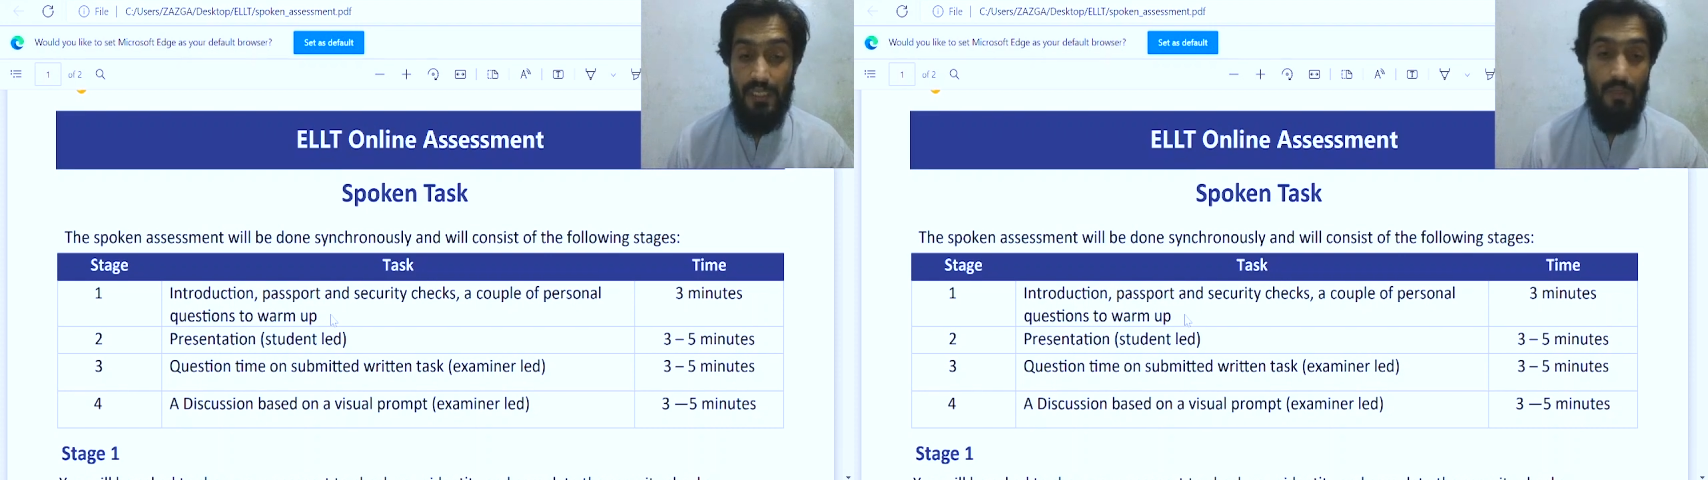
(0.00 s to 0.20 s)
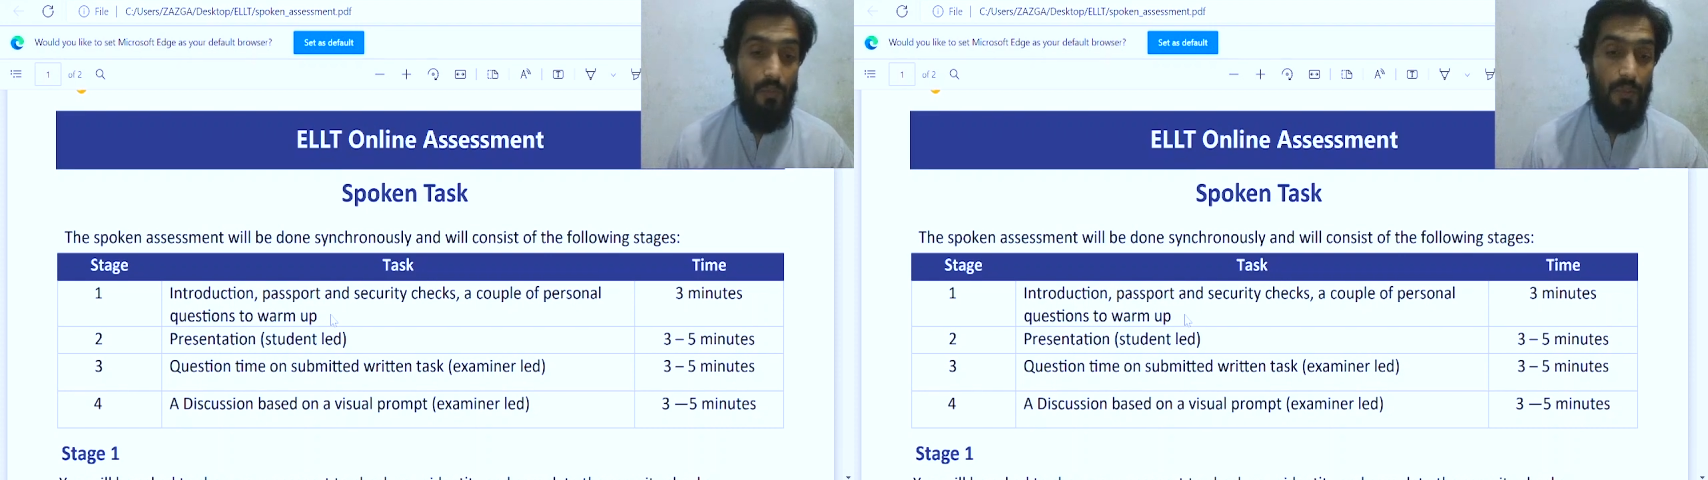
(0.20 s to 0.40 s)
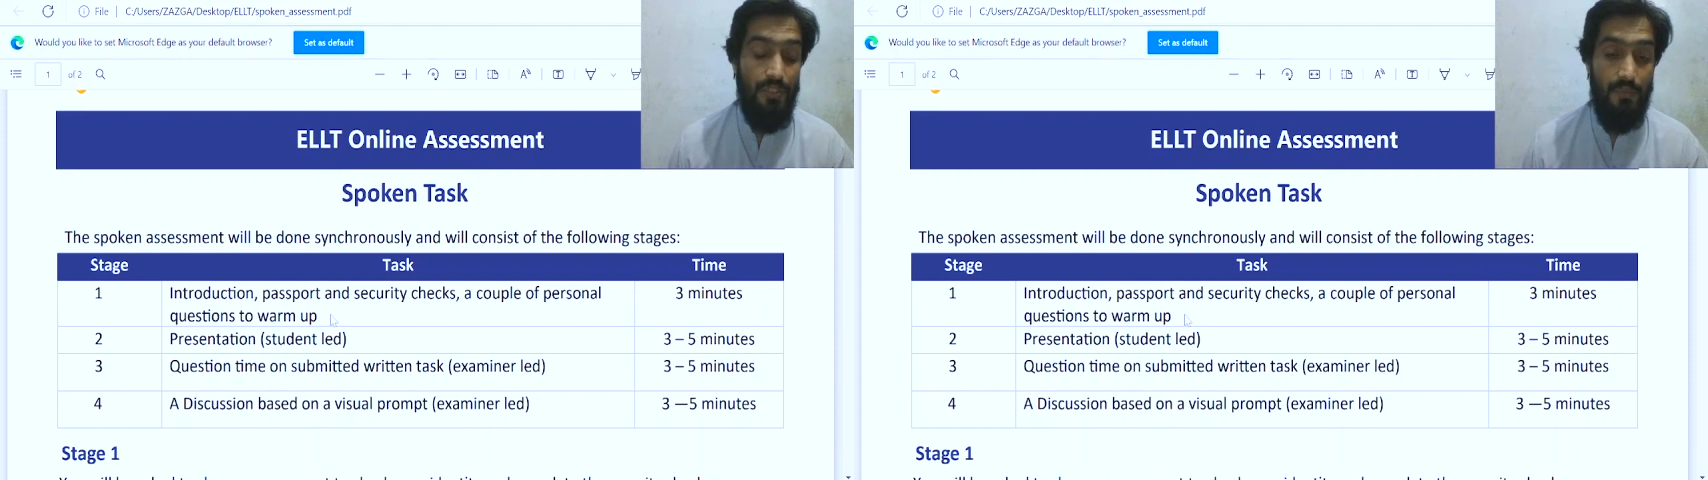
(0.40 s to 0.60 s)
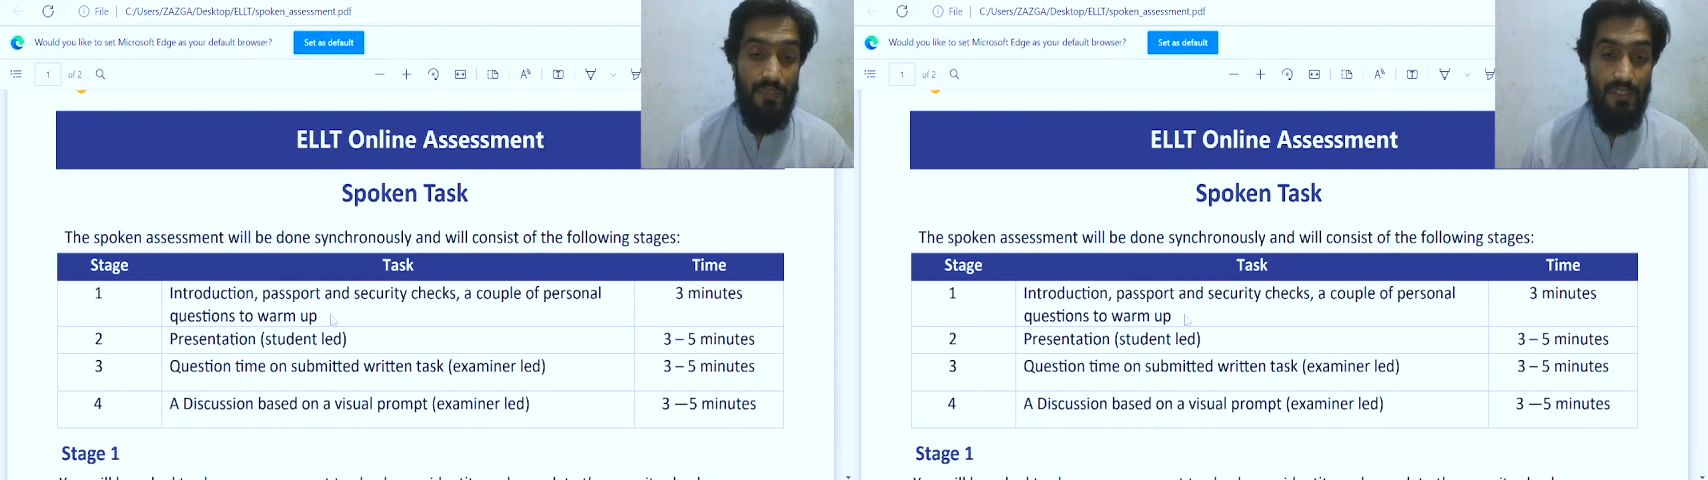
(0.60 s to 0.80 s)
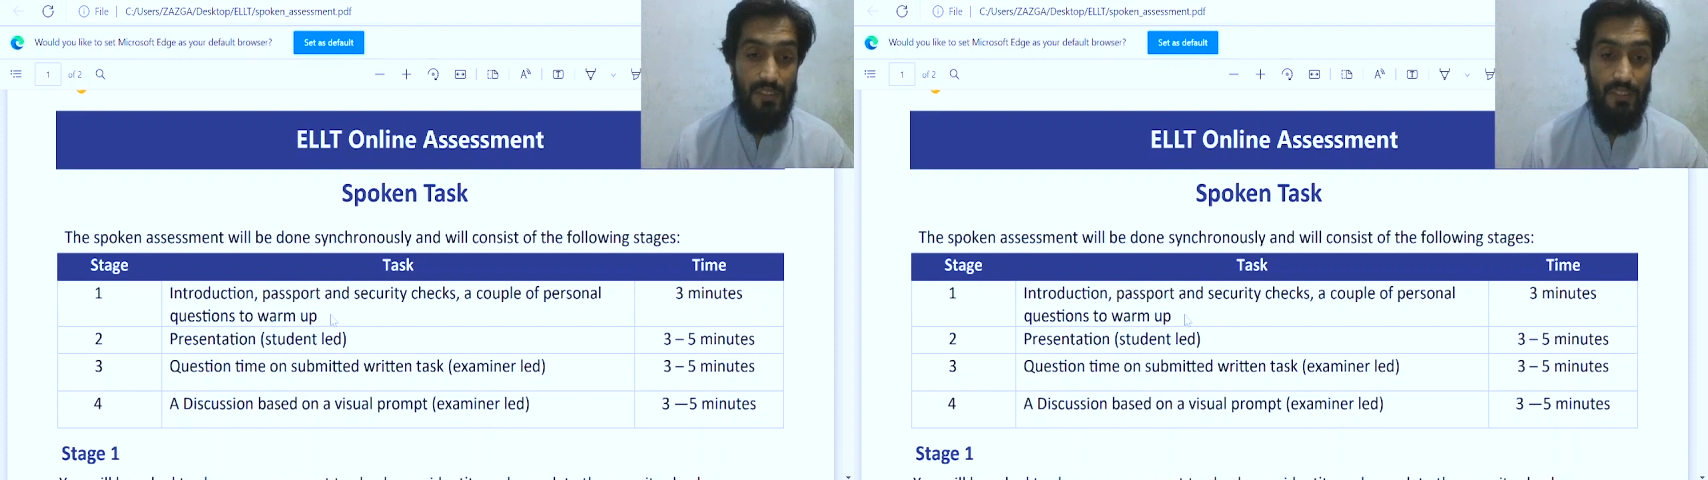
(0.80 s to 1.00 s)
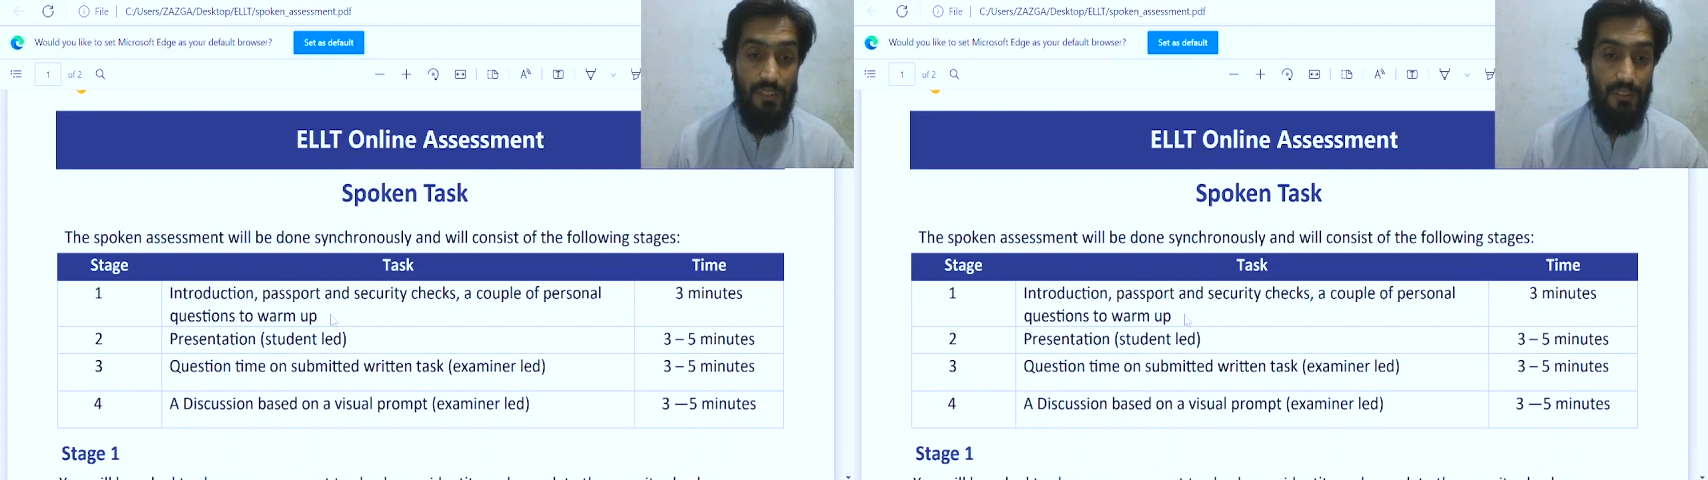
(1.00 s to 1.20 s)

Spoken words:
or which university